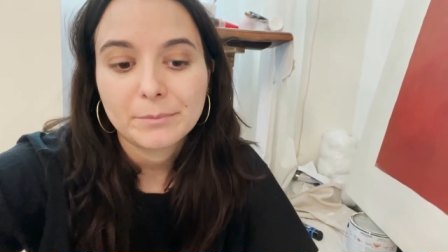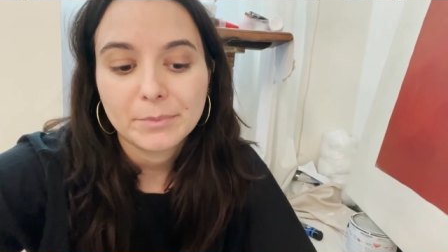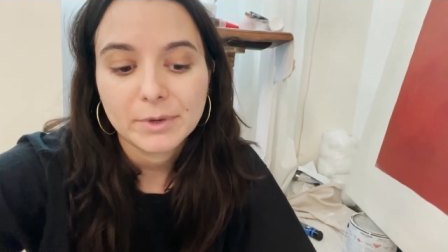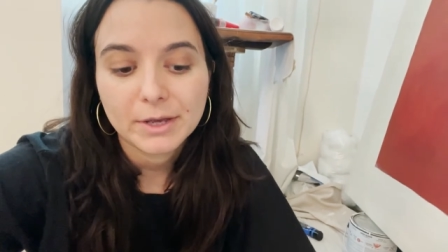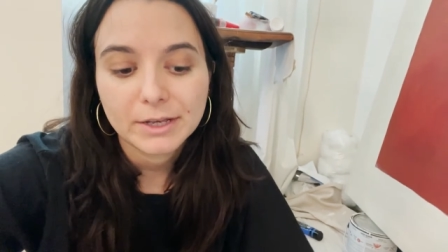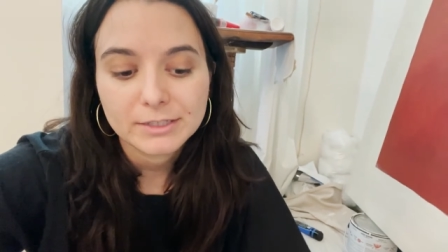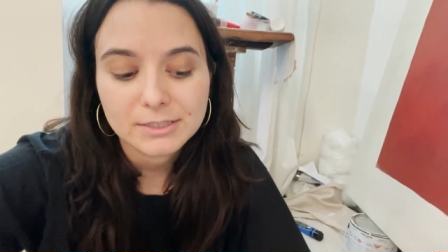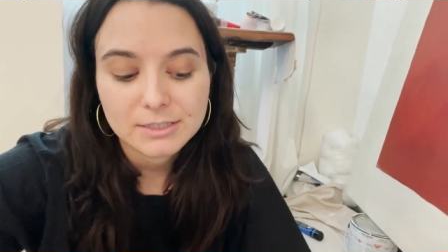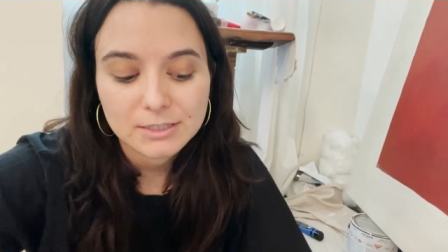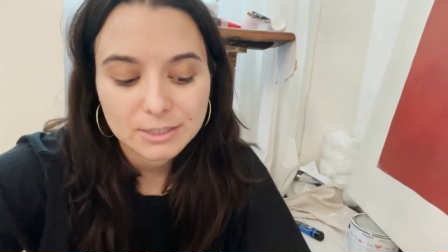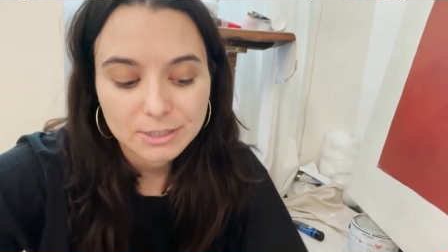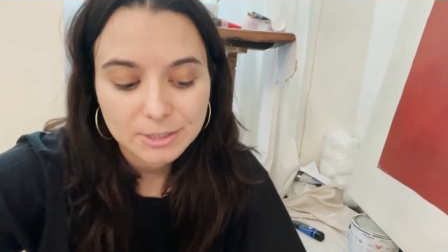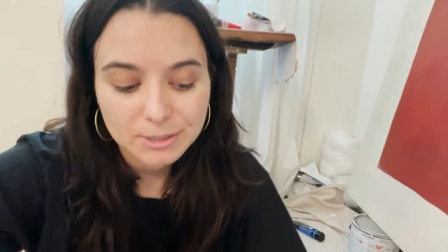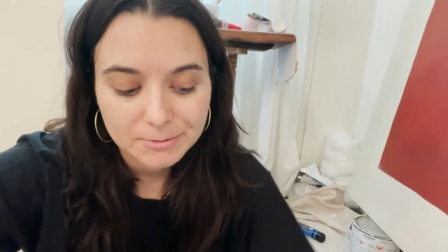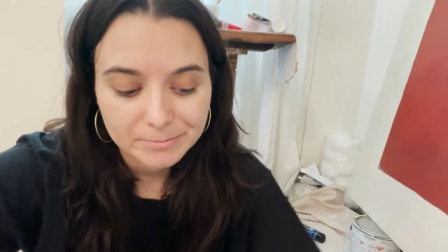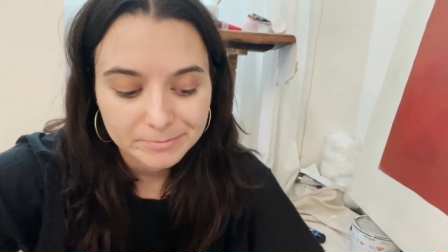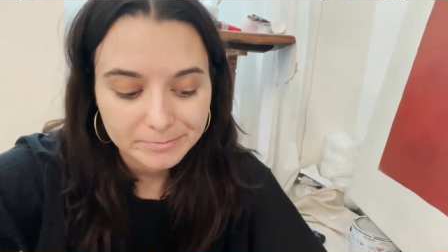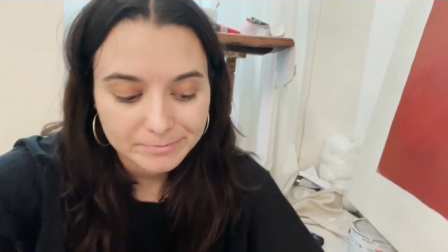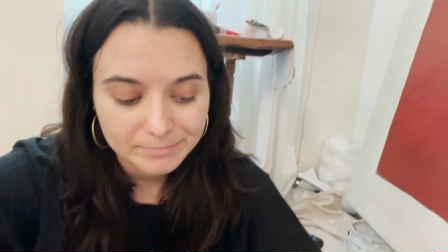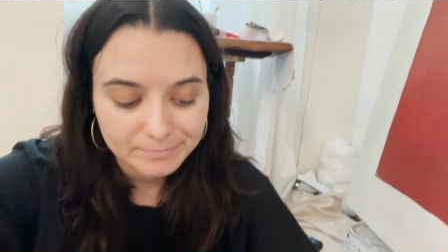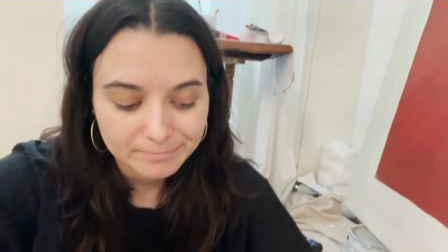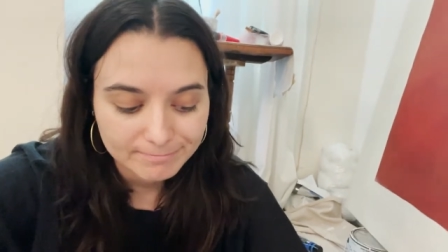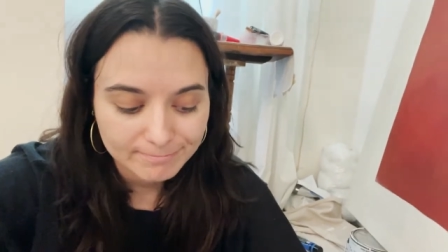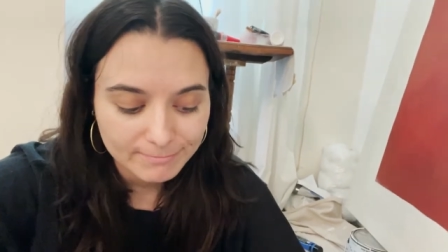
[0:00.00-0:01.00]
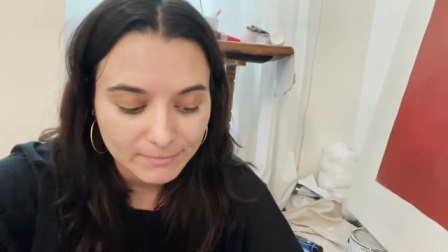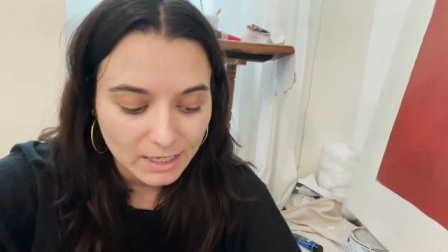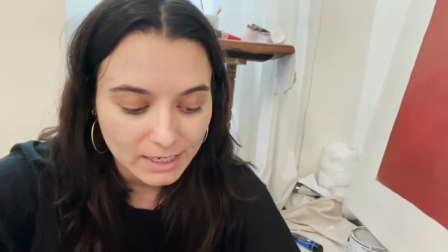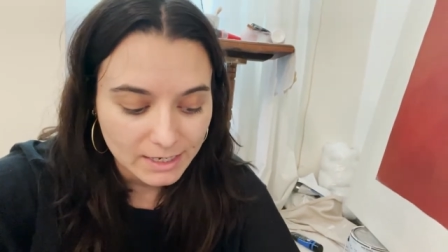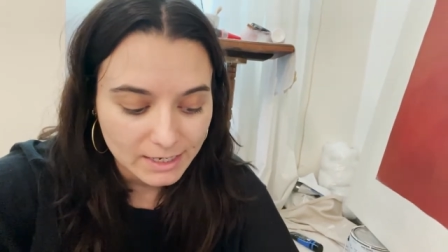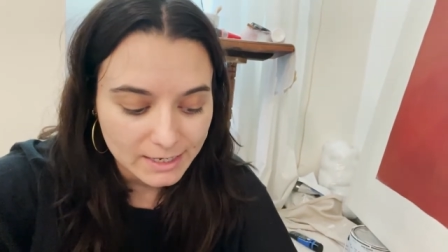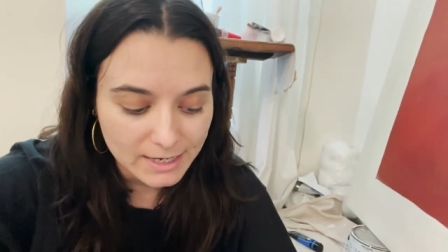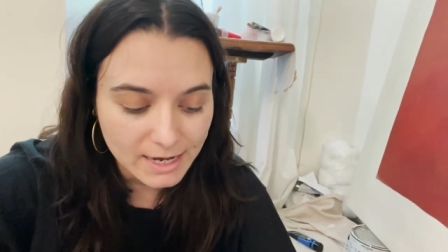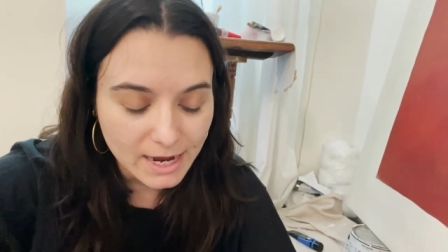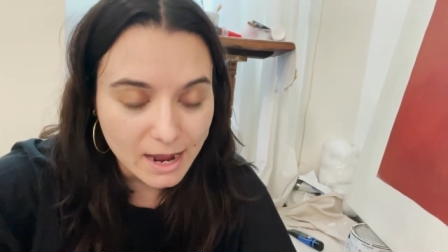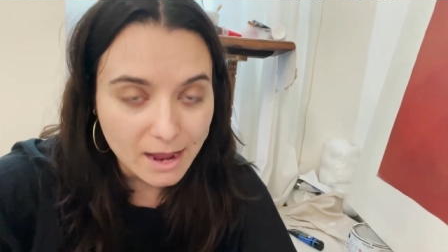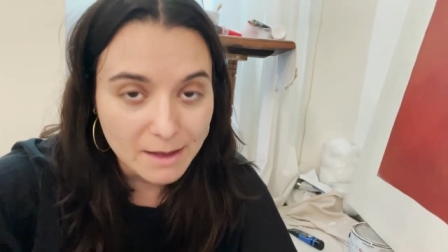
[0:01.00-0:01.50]
But
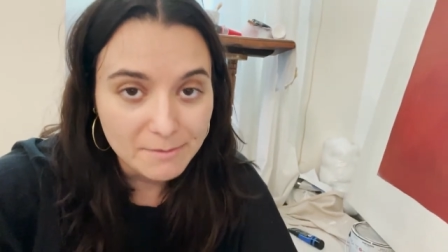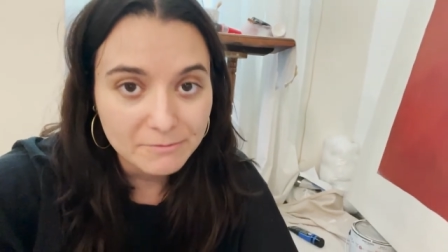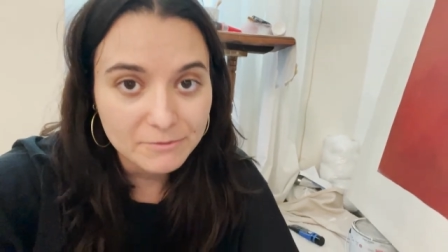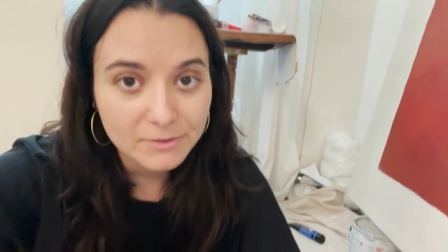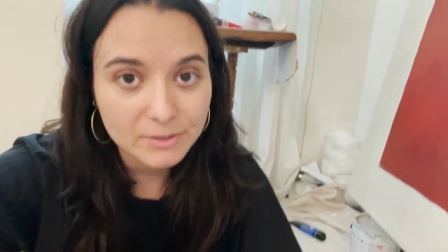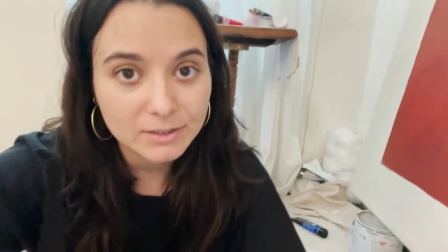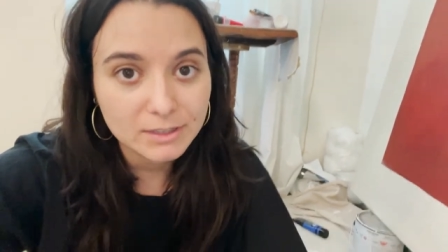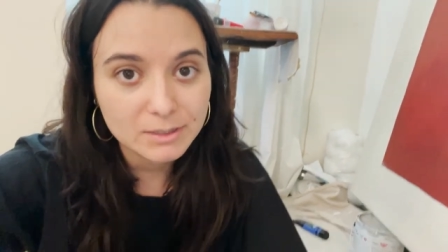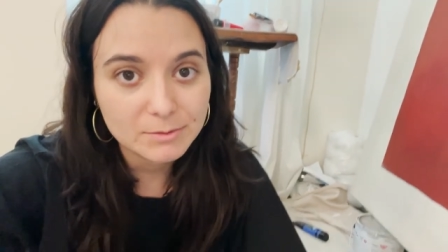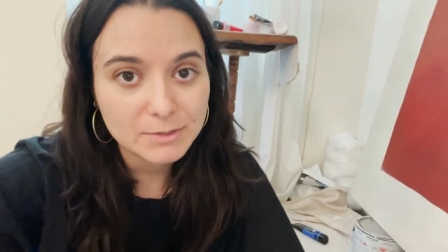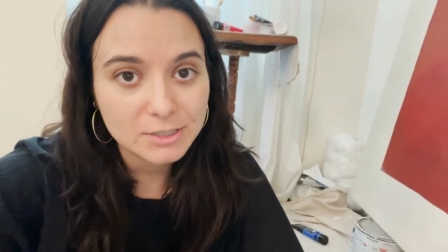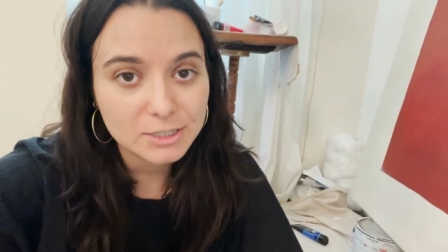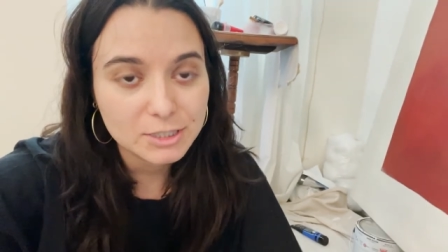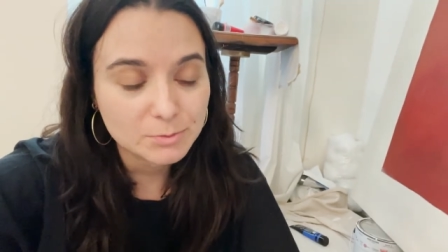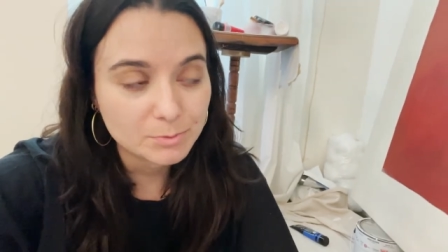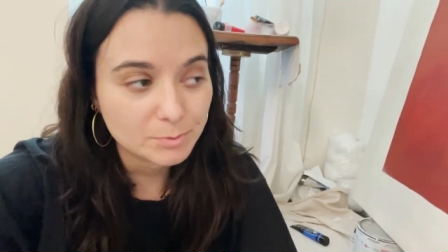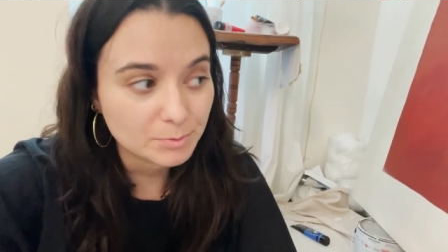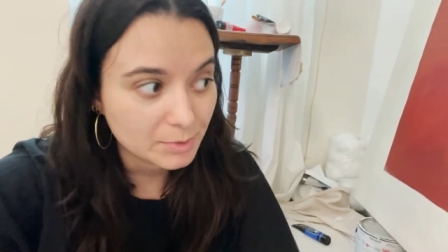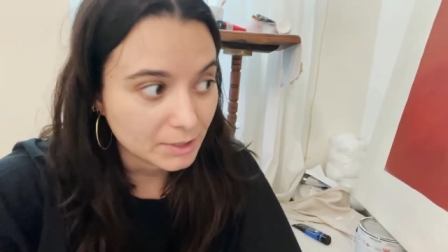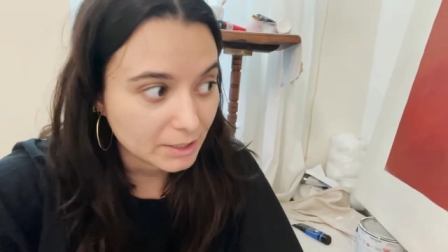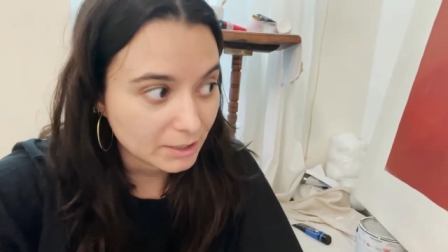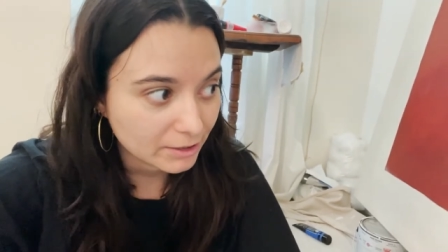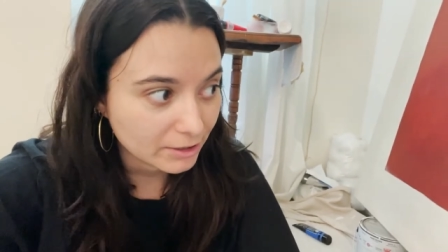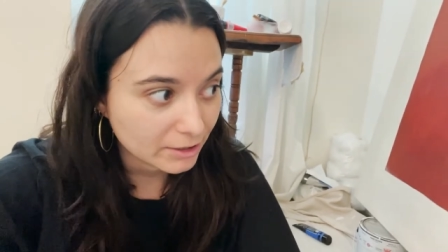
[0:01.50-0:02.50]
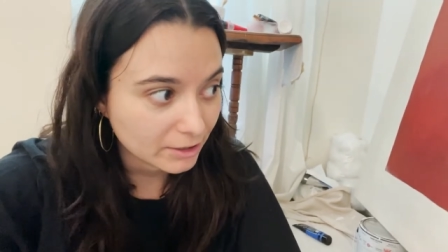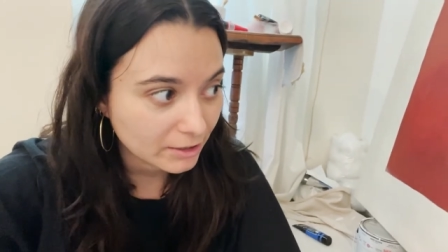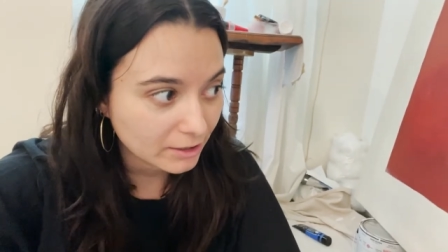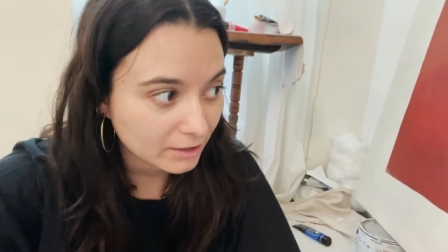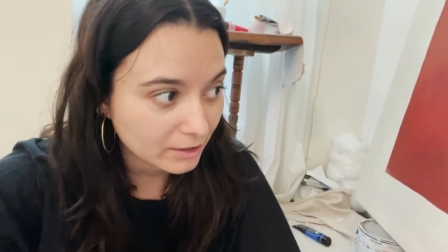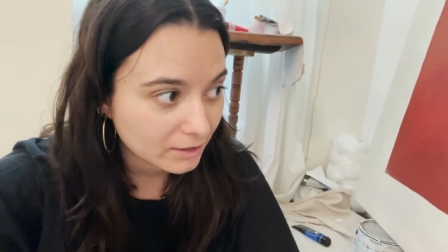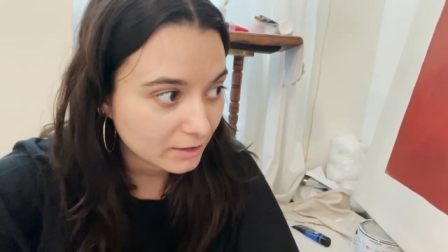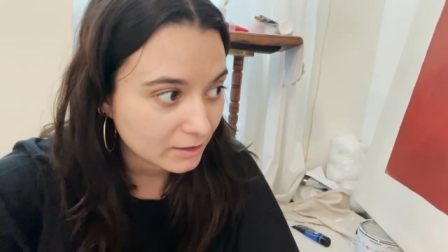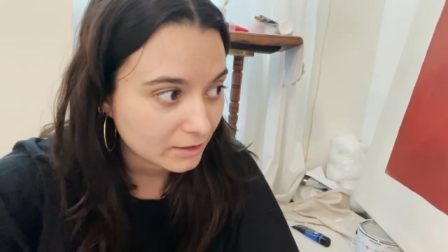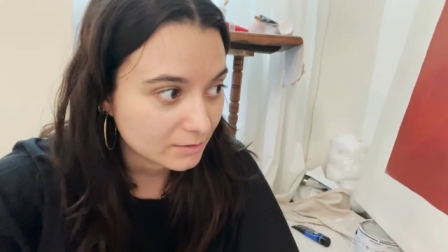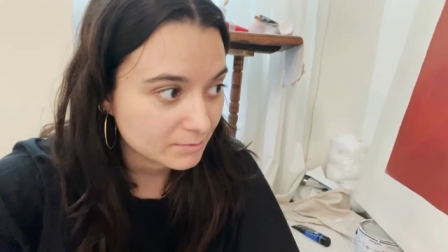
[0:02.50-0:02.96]
yeah, I'm feeling much better.